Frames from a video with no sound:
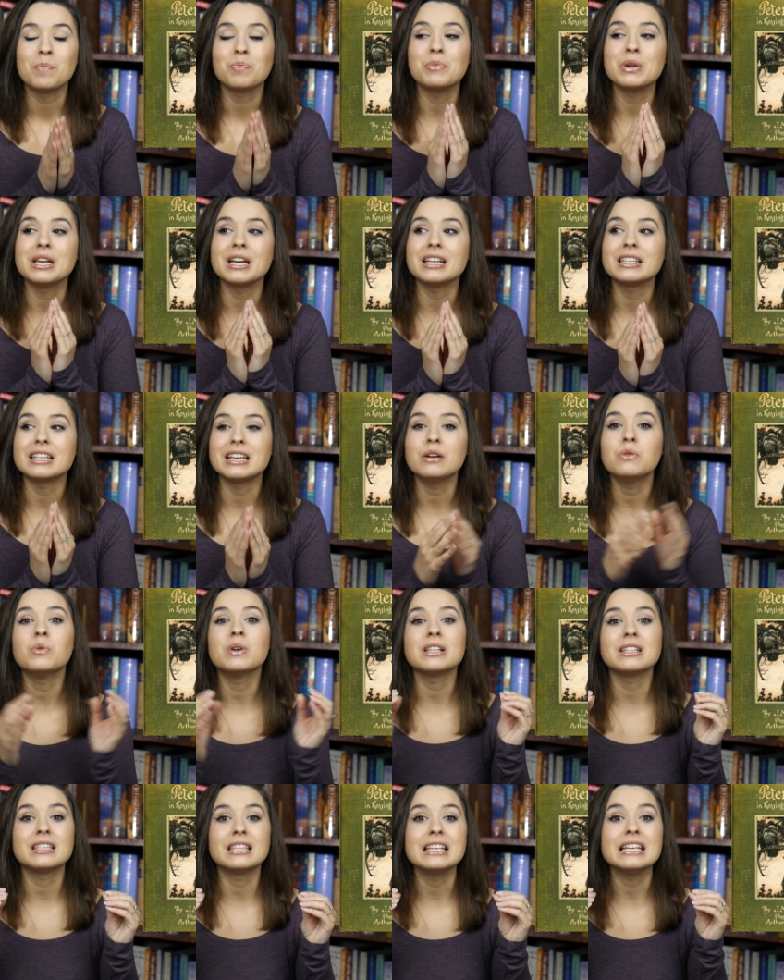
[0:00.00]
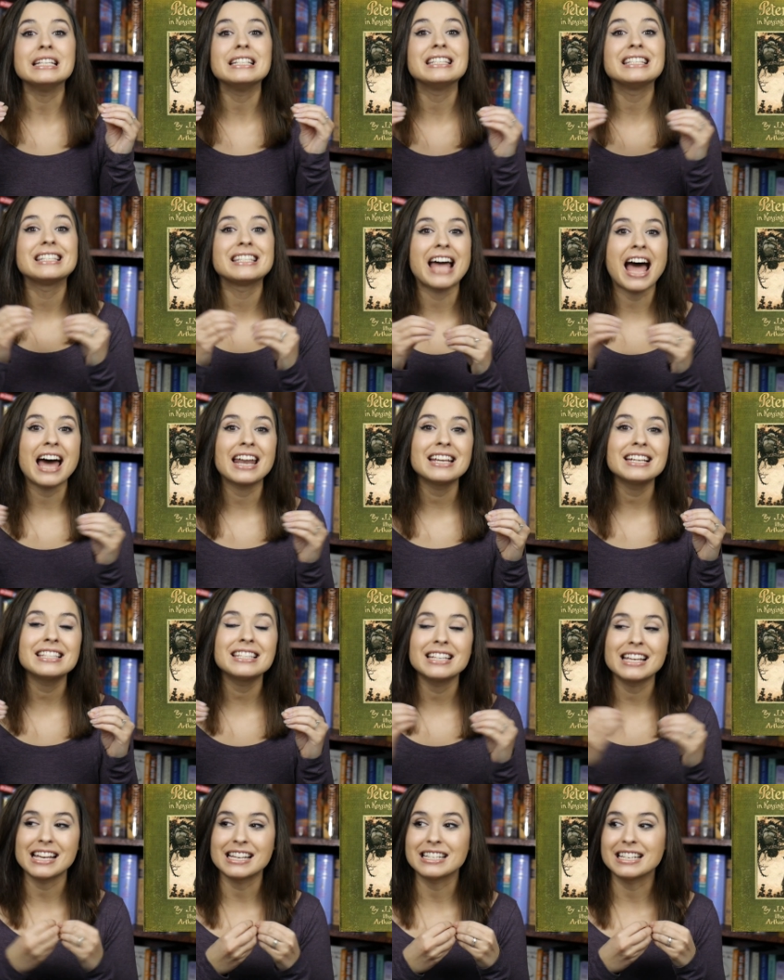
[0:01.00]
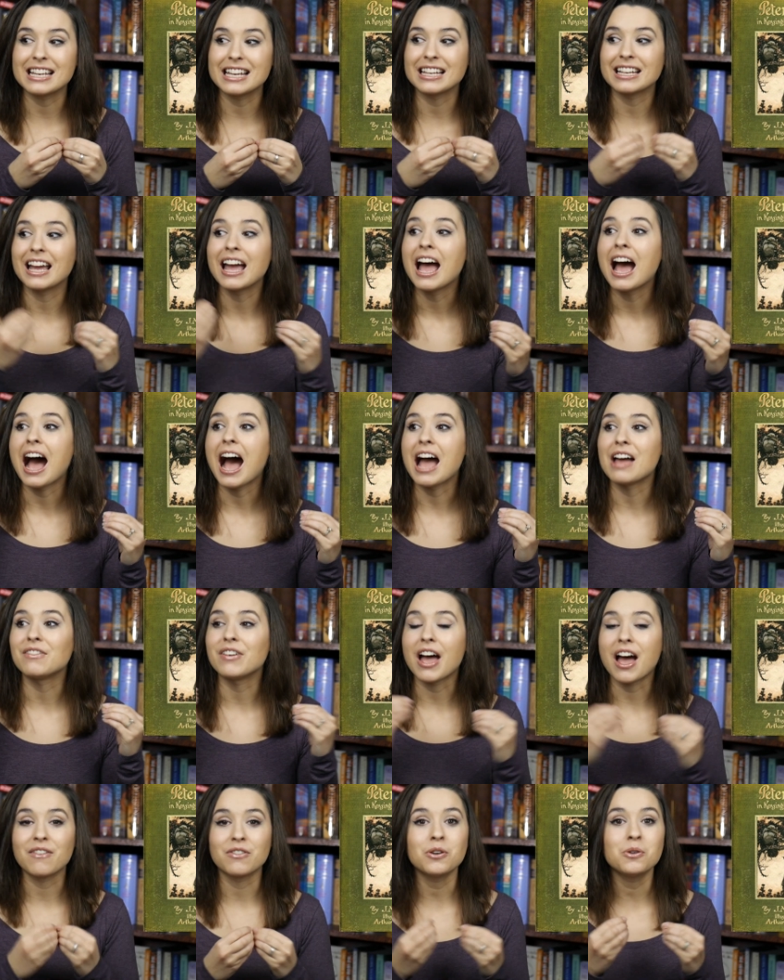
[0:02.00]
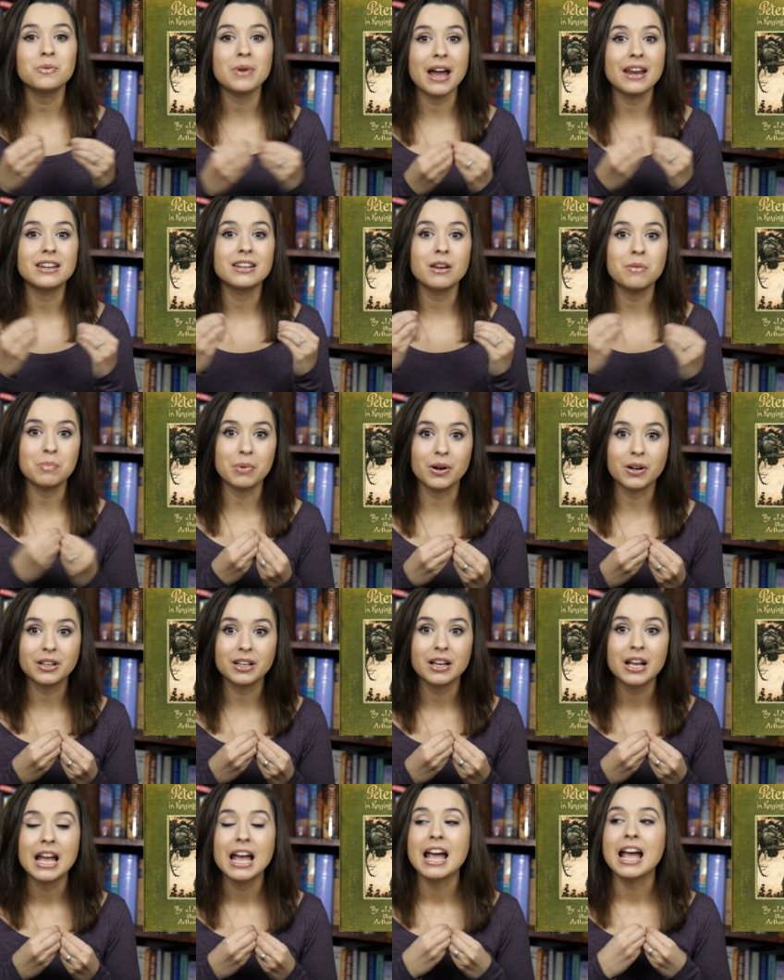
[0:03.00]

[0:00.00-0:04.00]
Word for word: because it was the saddest ending I've ever read in a book,